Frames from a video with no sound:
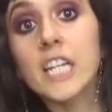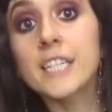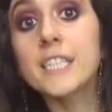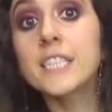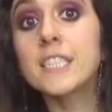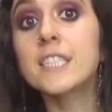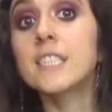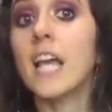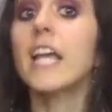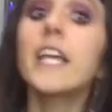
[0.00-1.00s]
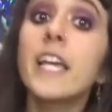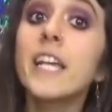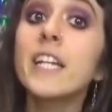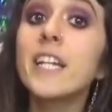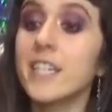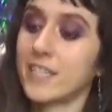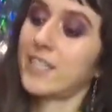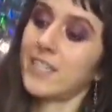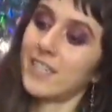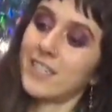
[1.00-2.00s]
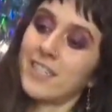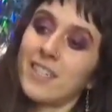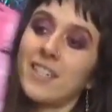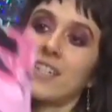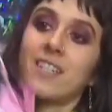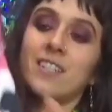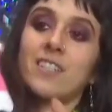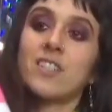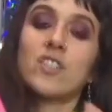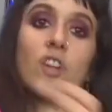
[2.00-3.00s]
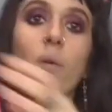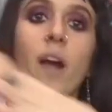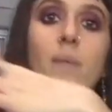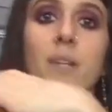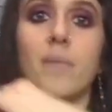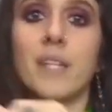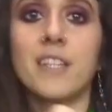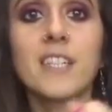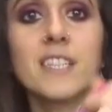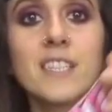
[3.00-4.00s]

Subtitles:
insane. So happy I made this.